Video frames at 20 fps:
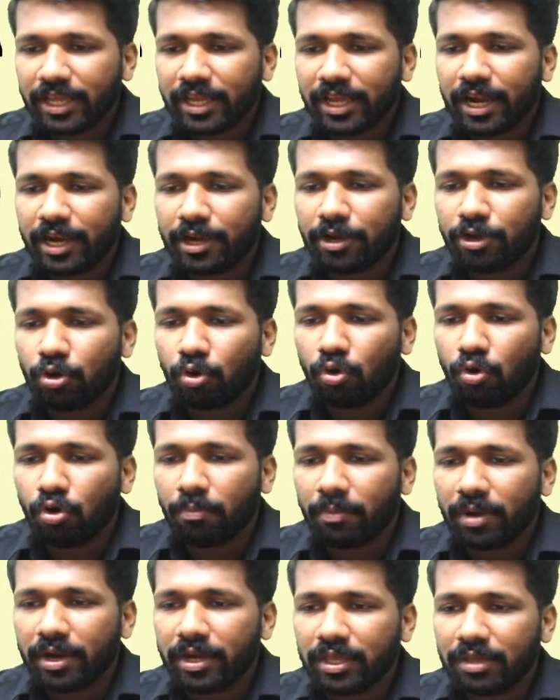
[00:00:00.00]
had no
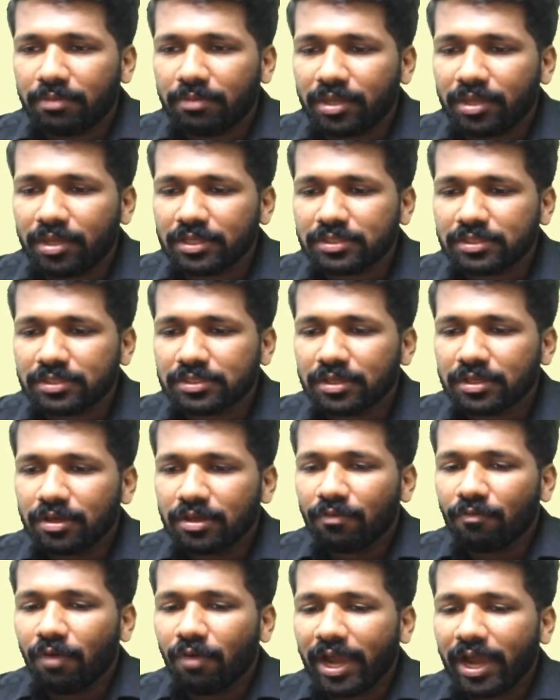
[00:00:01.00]
money means
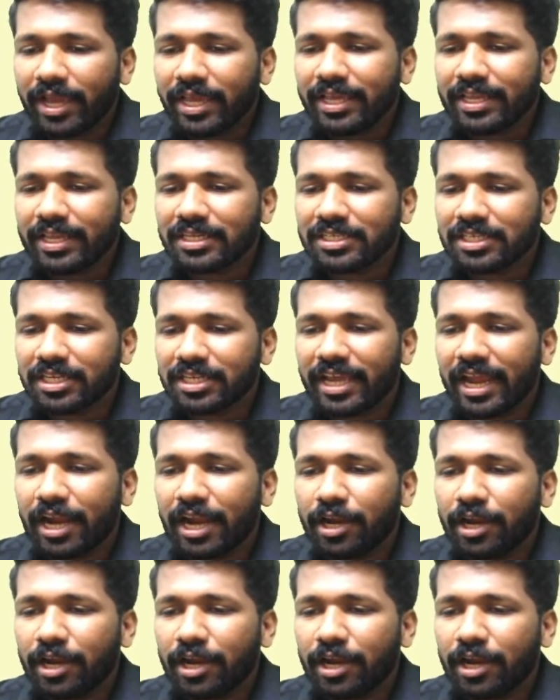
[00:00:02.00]
why she had